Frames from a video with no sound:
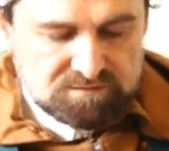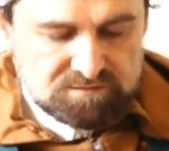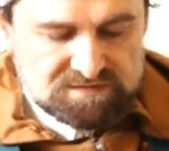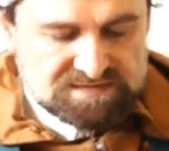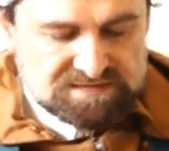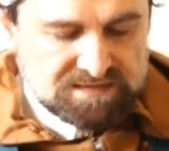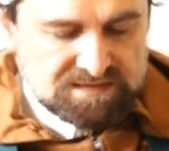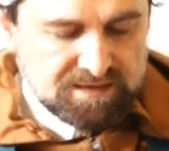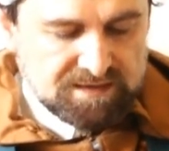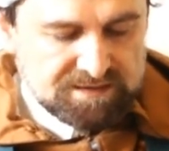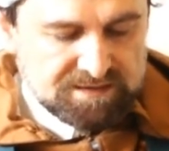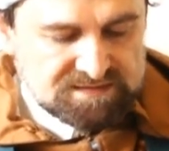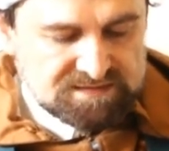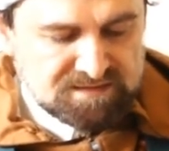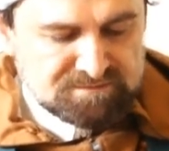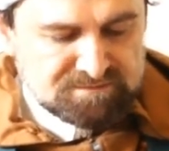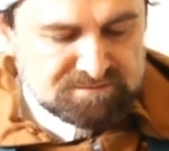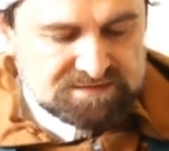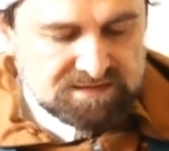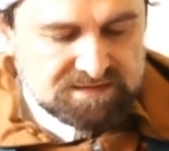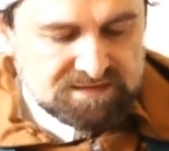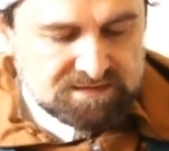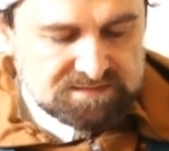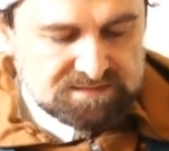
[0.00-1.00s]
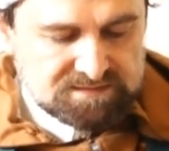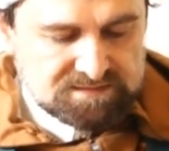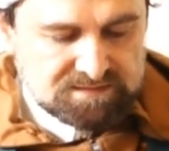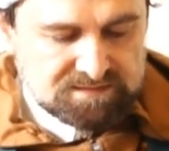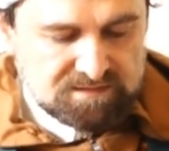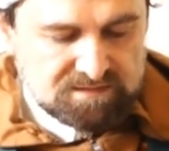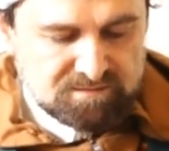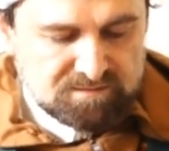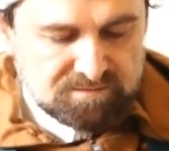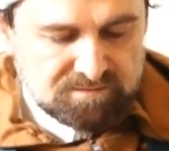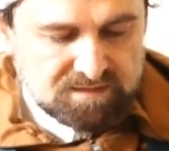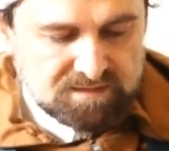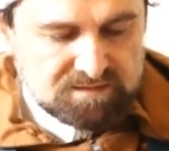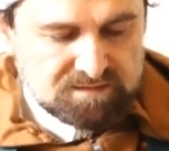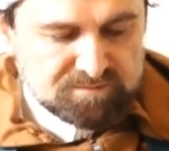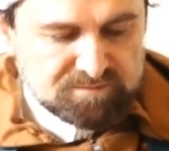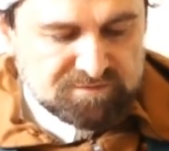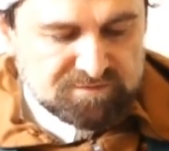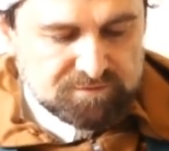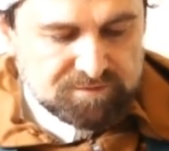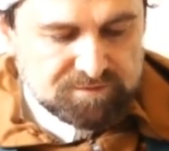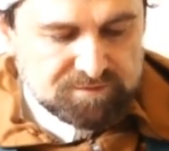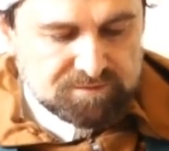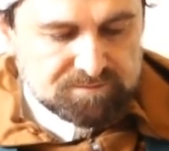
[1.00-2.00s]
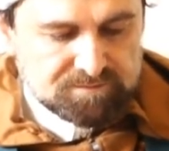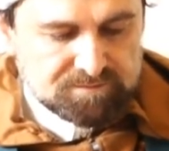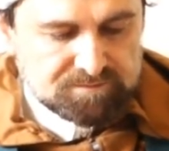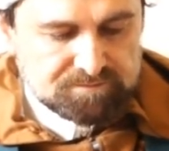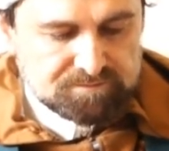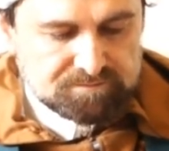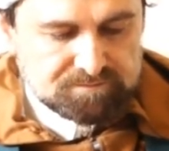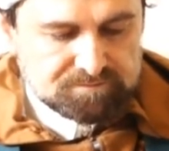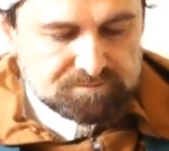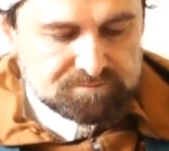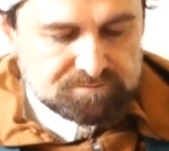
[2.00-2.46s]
select some text and read them for you.